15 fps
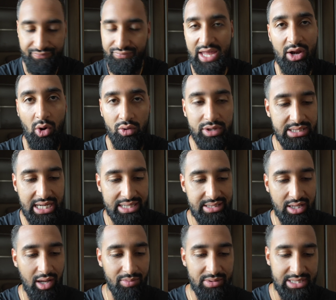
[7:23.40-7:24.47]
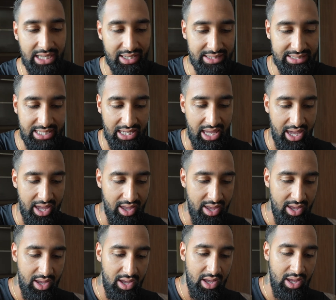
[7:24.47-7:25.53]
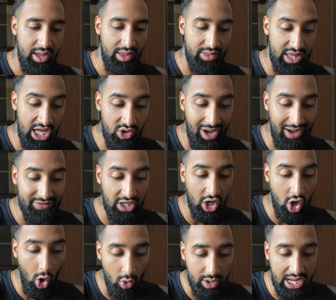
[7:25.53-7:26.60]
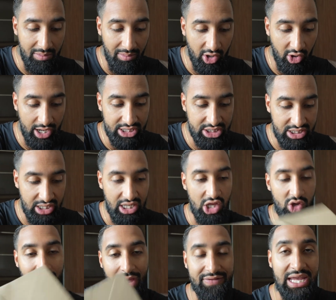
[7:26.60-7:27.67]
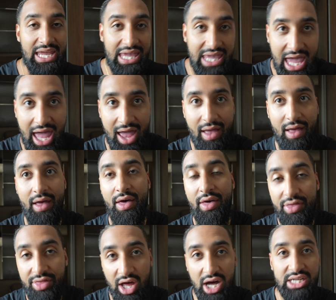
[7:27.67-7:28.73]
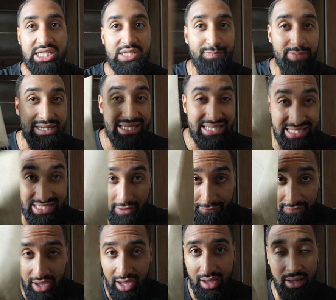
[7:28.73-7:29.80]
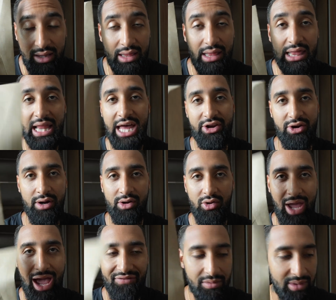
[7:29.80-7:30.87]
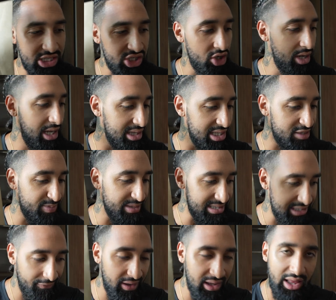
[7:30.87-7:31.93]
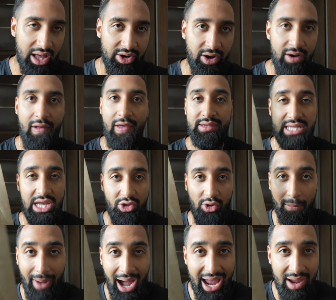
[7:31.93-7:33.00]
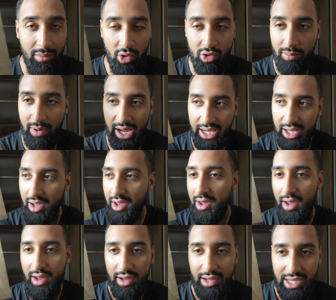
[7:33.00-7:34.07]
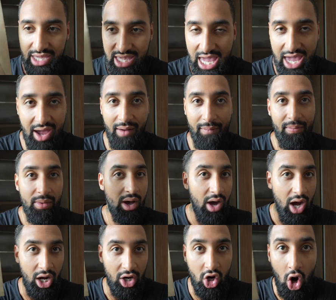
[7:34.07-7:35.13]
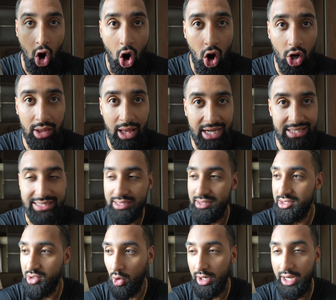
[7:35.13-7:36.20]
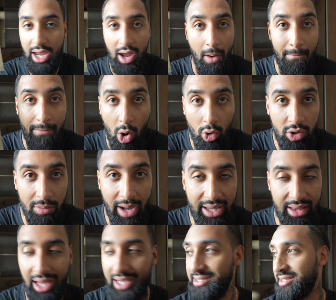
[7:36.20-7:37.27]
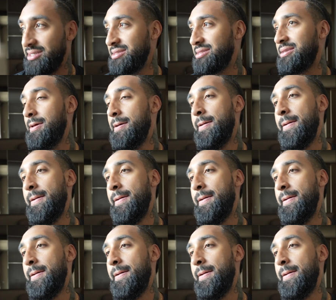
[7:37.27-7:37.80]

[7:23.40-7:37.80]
that only takes a couple seconds to get. Then you have to go to immigration and you have to get the specific letter. You have to make sure you get the specific letter to either buy a motorbike, get a car license, or get a motorbike license,